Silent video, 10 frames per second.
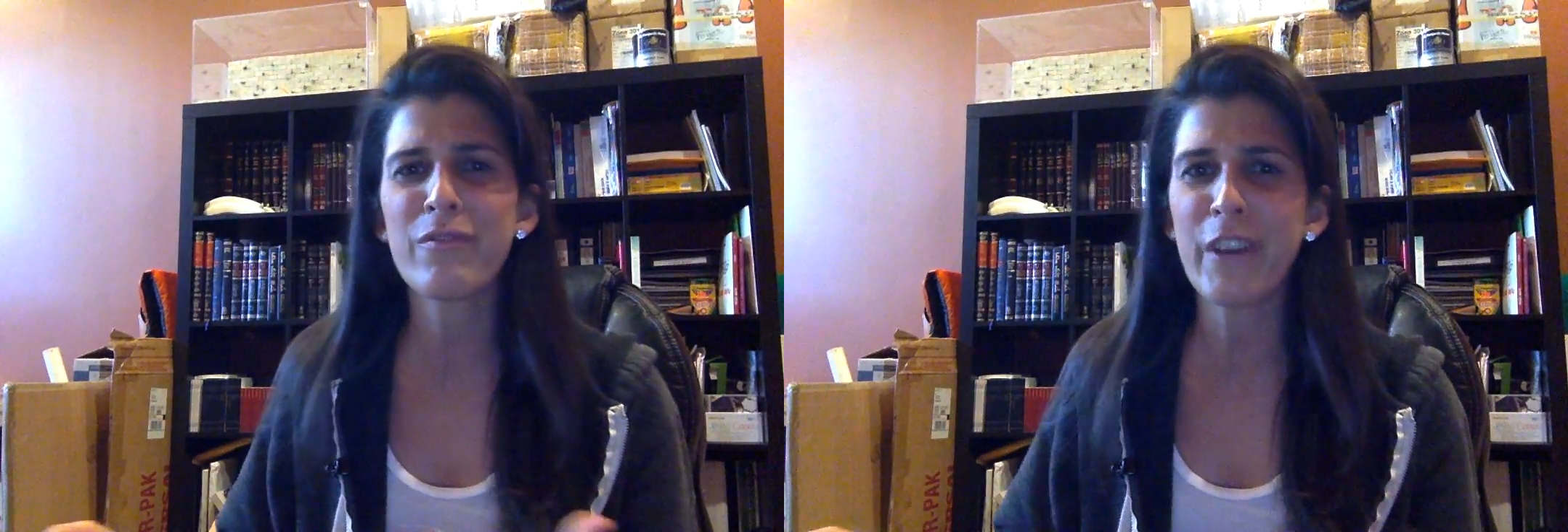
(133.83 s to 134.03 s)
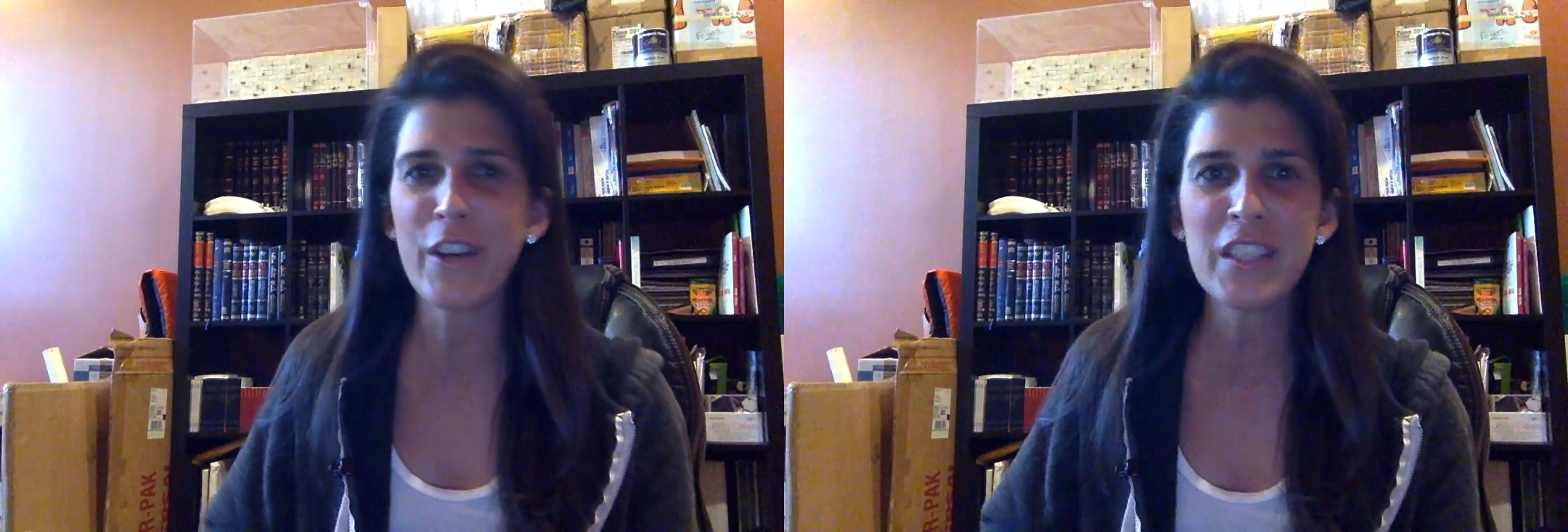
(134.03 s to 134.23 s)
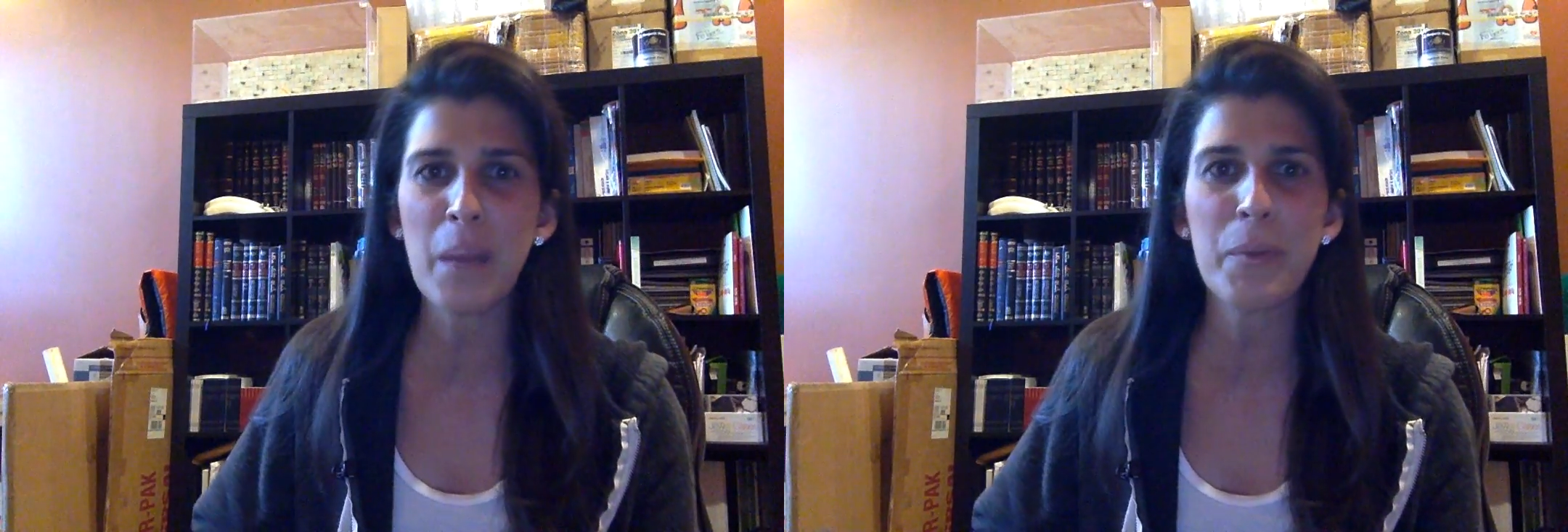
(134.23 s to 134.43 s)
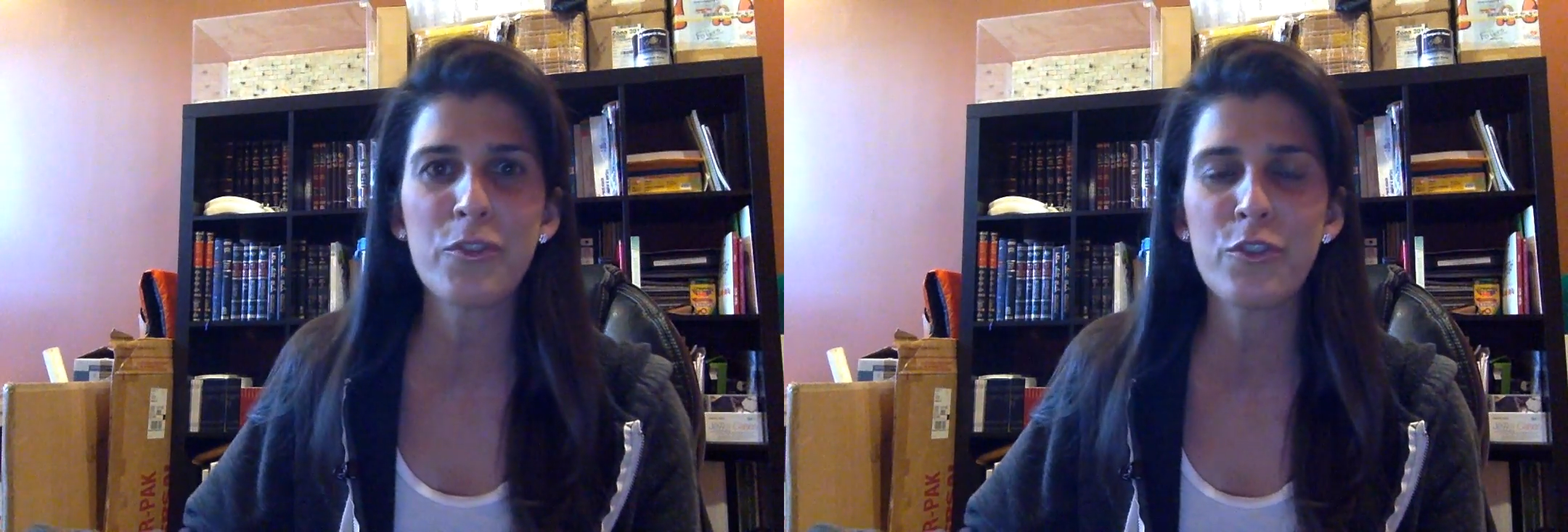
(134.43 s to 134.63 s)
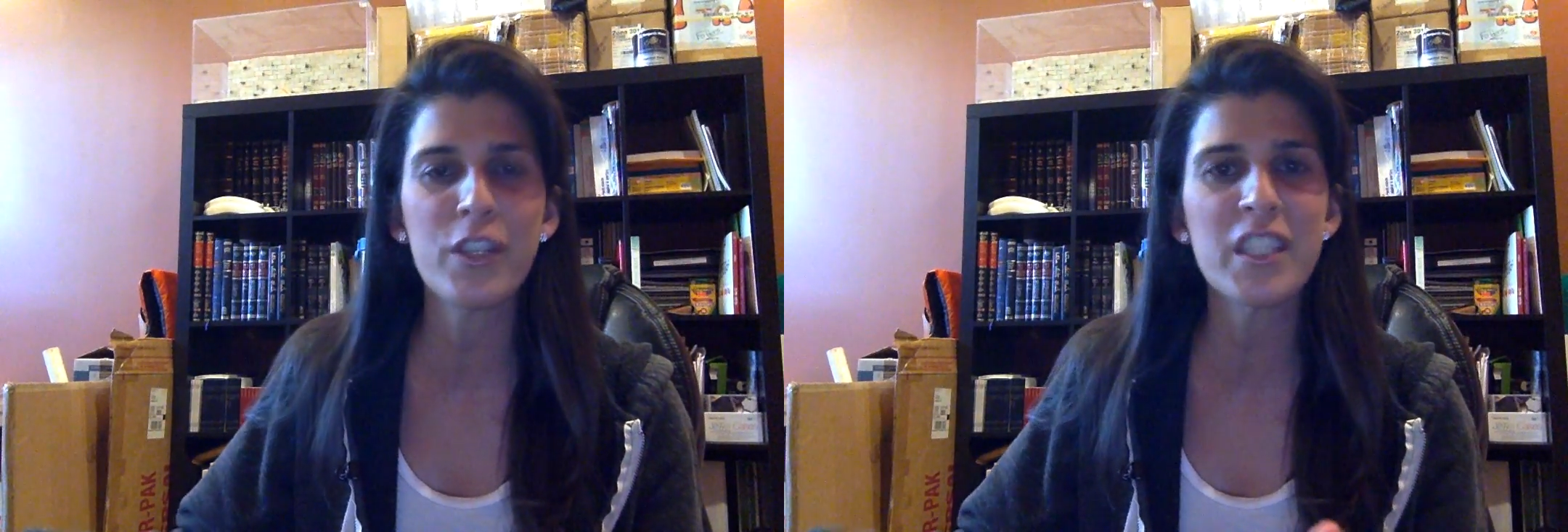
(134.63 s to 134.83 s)
various
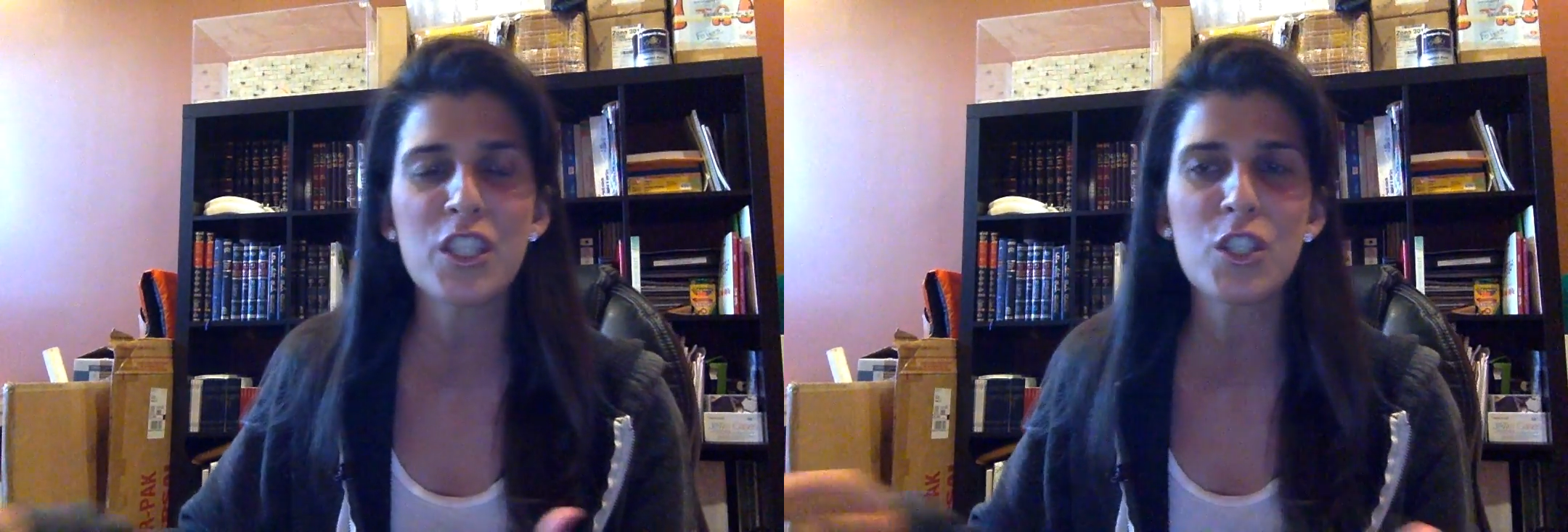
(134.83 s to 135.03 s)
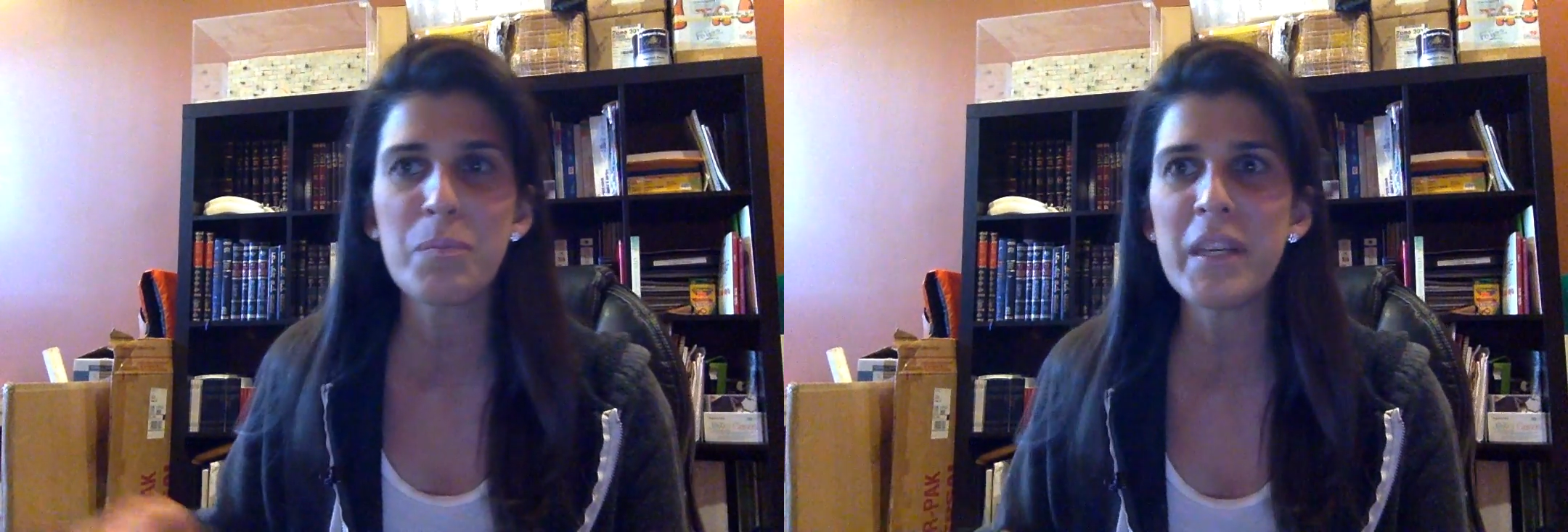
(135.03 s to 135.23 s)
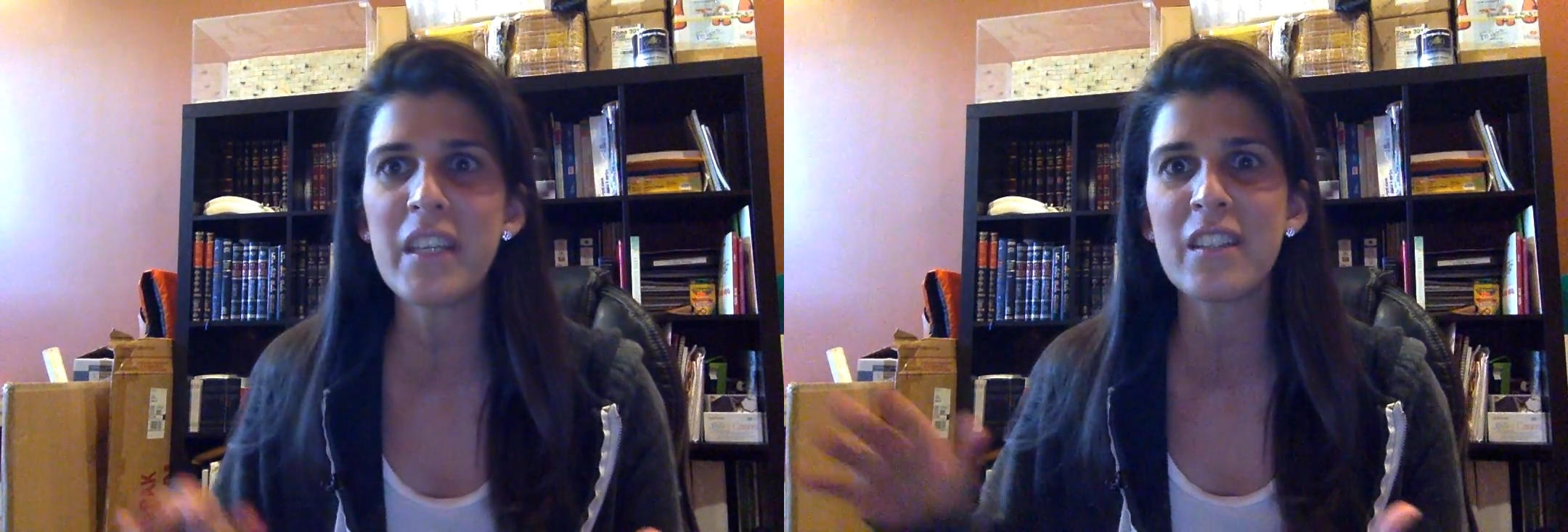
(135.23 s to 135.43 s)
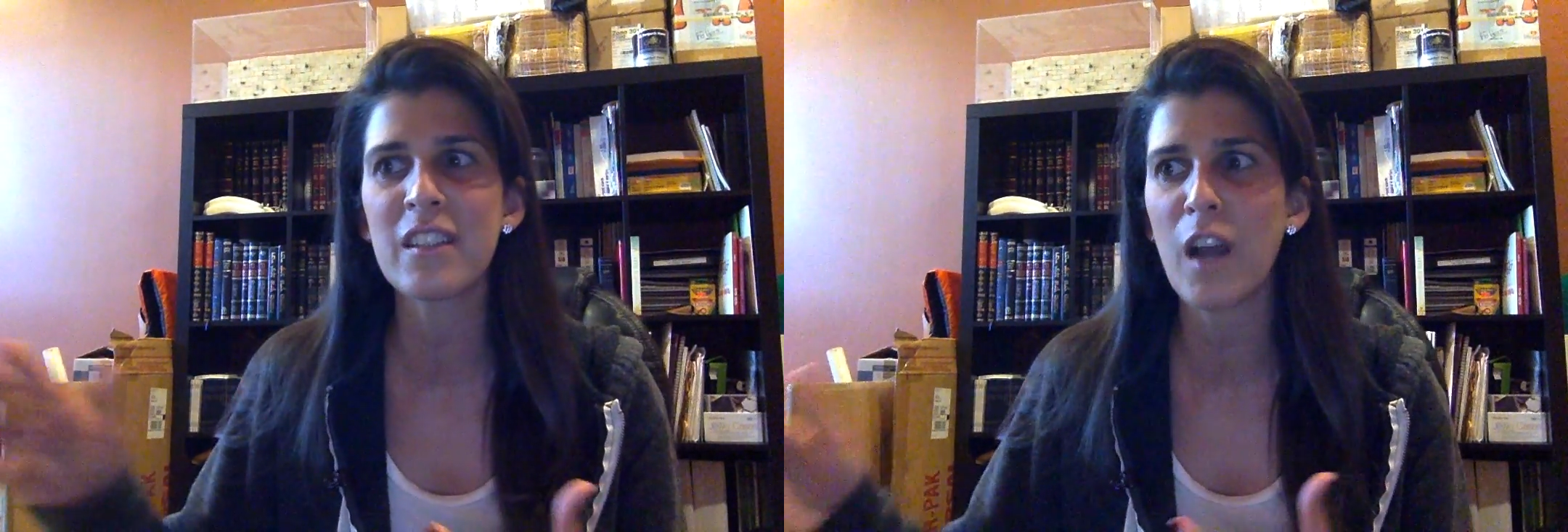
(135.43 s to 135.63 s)
opportunities to speak in